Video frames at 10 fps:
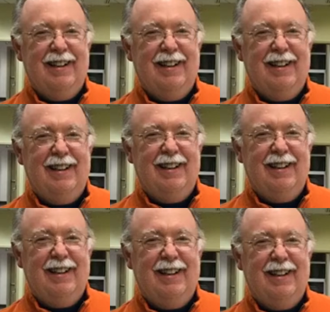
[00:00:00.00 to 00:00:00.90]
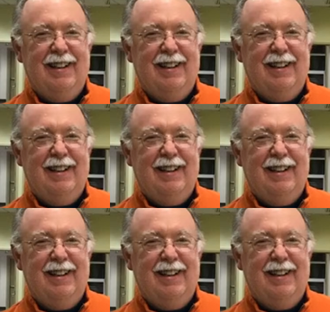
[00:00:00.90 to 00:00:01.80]

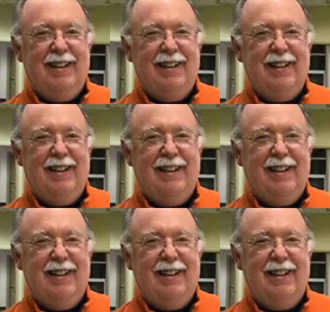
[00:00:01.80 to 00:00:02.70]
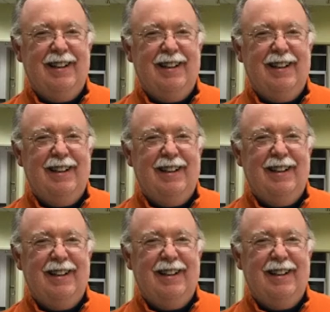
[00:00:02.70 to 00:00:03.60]

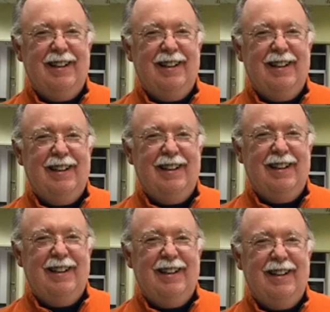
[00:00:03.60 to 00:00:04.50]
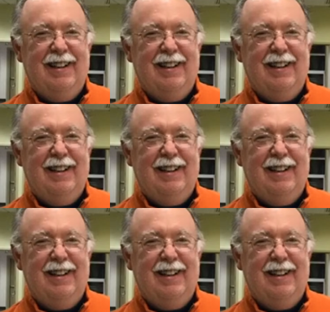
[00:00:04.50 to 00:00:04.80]
The person shown says nothing.